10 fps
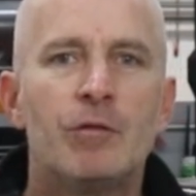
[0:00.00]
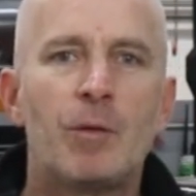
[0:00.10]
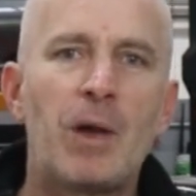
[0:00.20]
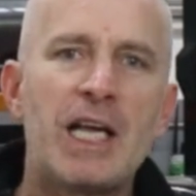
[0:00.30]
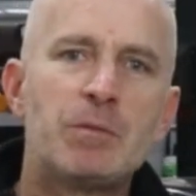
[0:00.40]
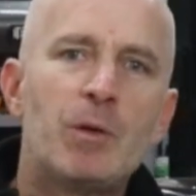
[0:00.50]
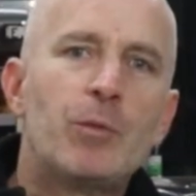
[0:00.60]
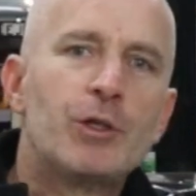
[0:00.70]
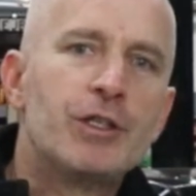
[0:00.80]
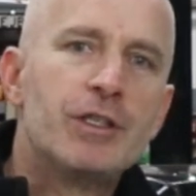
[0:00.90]

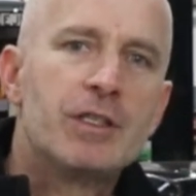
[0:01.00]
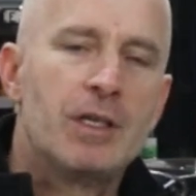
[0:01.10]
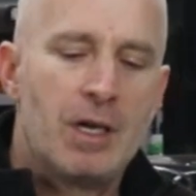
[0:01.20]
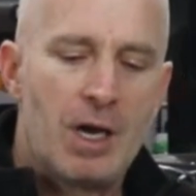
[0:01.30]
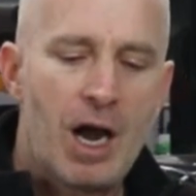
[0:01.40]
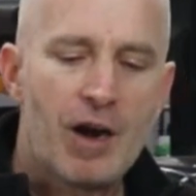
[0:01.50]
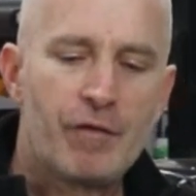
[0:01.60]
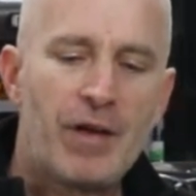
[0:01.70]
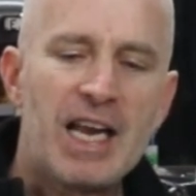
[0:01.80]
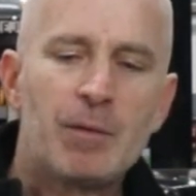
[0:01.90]
Replacement bushes are
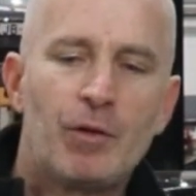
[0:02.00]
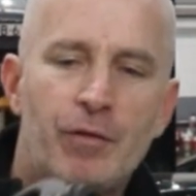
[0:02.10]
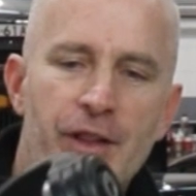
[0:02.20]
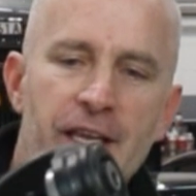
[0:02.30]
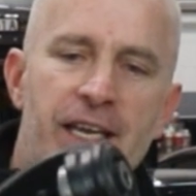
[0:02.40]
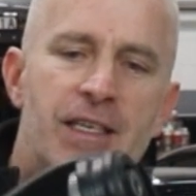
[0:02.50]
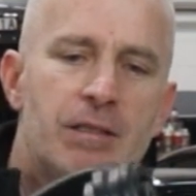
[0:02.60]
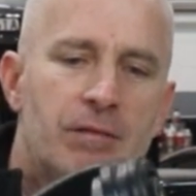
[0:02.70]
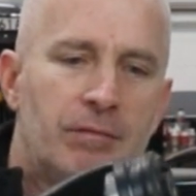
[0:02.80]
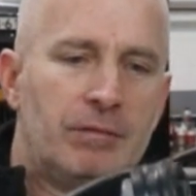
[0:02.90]
available for
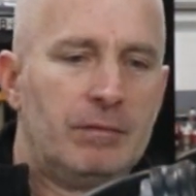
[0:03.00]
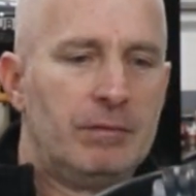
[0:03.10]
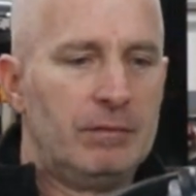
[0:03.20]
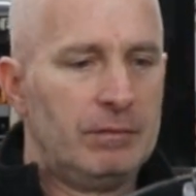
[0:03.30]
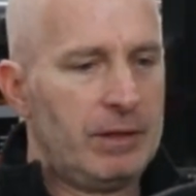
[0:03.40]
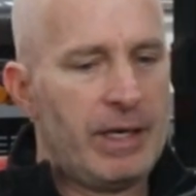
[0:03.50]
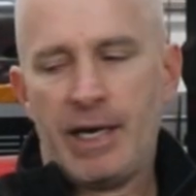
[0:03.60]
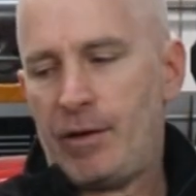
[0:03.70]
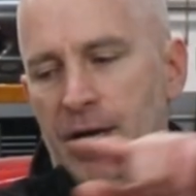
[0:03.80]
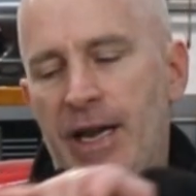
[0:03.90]
these,
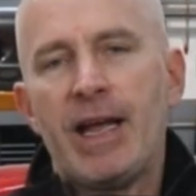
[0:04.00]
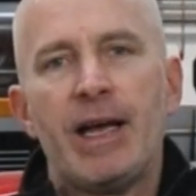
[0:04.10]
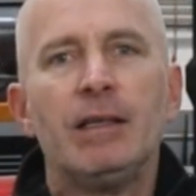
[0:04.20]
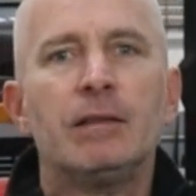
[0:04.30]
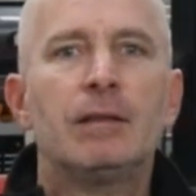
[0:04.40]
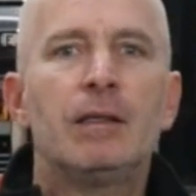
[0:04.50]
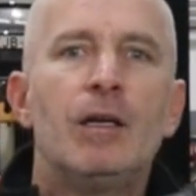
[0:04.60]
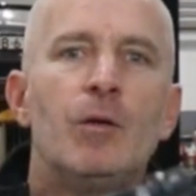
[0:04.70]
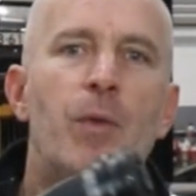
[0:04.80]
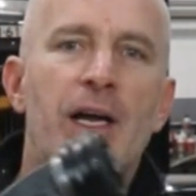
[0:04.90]
here and here,
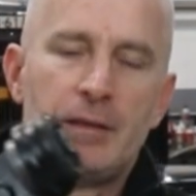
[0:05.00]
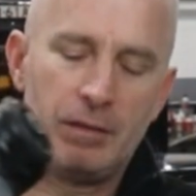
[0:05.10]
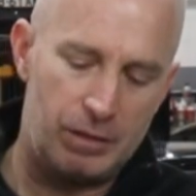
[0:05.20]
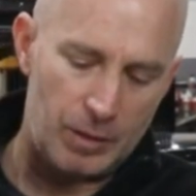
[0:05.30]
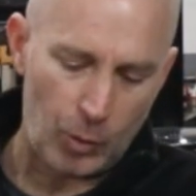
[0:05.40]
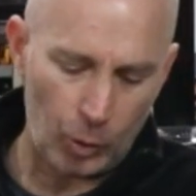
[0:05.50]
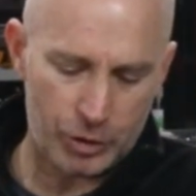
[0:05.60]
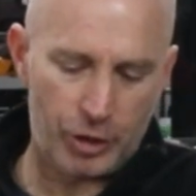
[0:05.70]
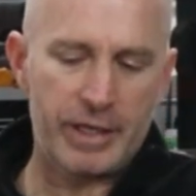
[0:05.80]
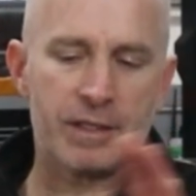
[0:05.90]
but the ball
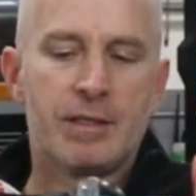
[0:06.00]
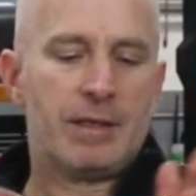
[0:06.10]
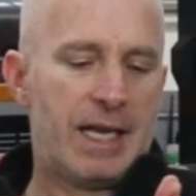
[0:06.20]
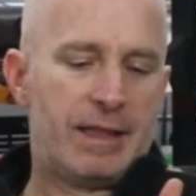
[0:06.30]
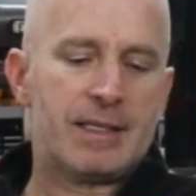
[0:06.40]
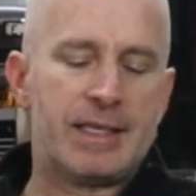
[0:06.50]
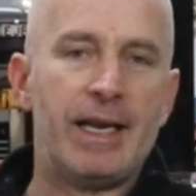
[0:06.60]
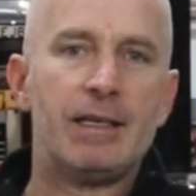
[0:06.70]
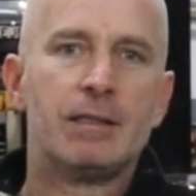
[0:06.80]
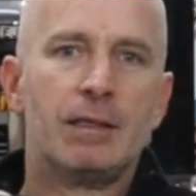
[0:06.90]
joints at this
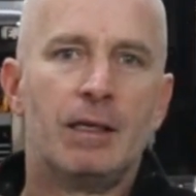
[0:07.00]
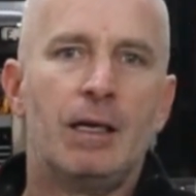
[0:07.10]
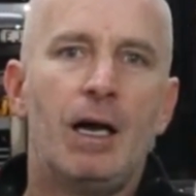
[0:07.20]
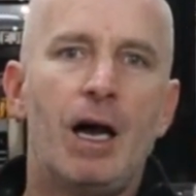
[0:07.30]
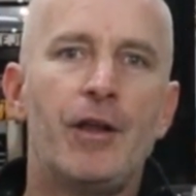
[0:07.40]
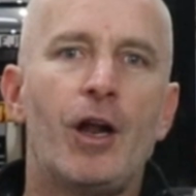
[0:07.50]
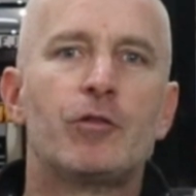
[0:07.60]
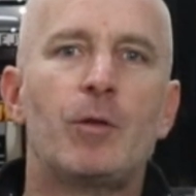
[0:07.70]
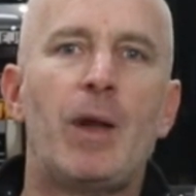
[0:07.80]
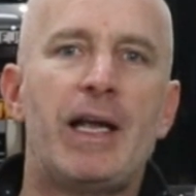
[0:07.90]
end are
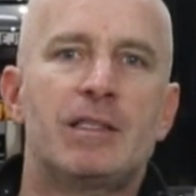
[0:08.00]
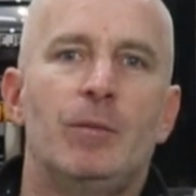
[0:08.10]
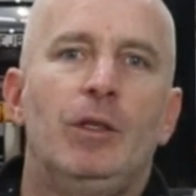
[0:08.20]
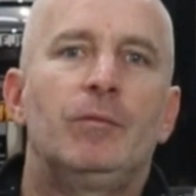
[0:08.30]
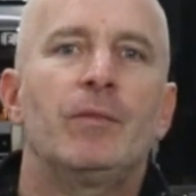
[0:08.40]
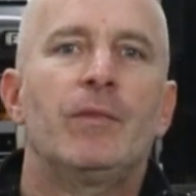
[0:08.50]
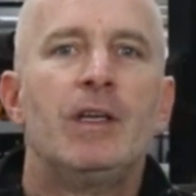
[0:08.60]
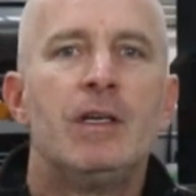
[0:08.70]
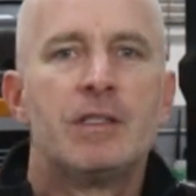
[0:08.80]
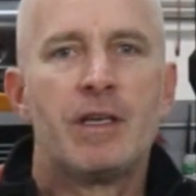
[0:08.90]
not replaceable,
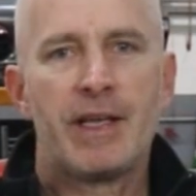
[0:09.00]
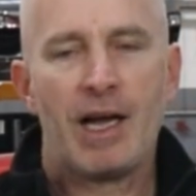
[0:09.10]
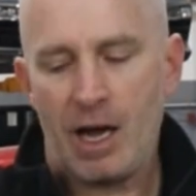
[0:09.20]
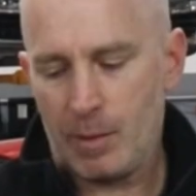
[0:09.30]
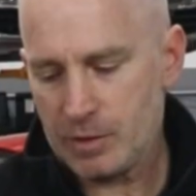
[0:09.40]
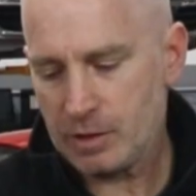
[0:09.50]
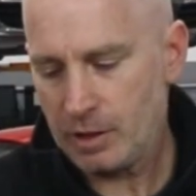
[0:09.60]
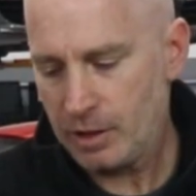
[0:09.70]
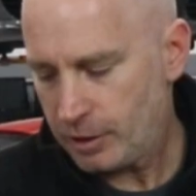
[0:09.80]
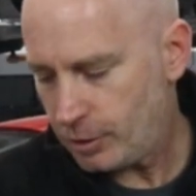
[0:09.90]
so the arms
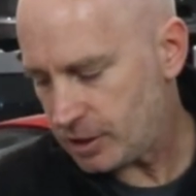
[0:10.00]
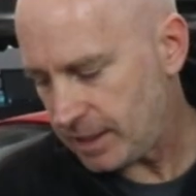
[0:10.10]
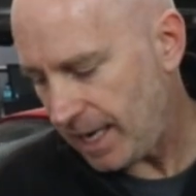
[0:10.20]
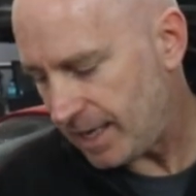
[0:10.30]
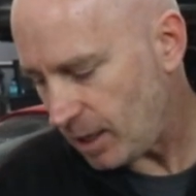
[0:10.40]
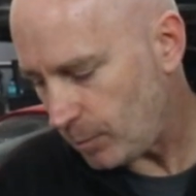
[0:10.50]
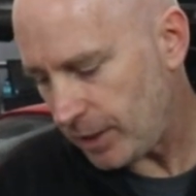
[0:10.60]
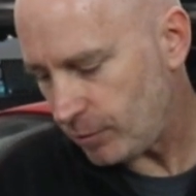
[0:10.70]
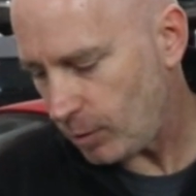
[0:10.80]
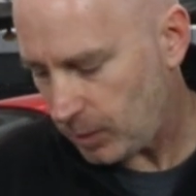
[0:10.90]
usually end up
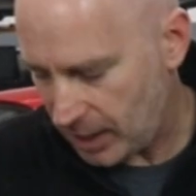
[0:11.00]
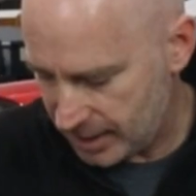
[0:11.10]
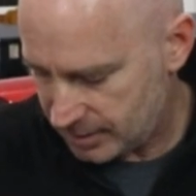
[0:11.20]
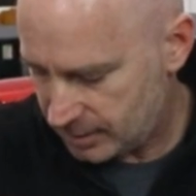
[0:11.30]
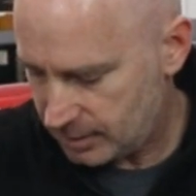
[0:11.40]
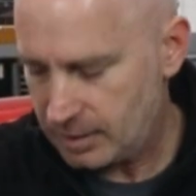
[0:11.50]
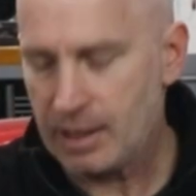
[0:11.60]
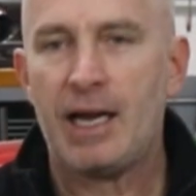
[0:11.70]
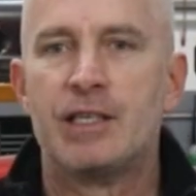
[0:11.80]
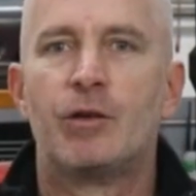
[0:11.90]
being replaced
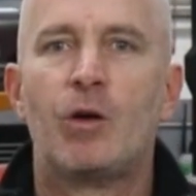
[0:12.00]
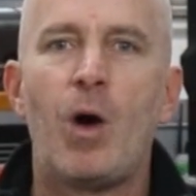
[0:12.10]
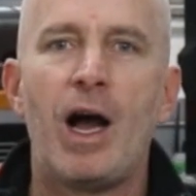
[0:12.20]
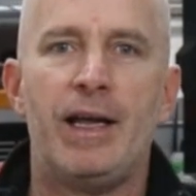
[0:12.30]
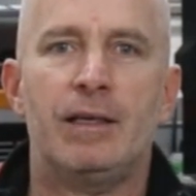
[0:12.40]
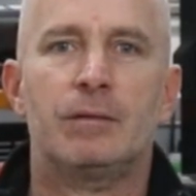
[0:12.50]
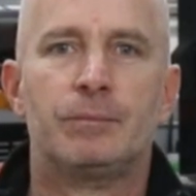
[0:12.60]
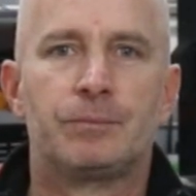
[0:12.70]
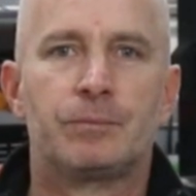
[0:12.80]
as required.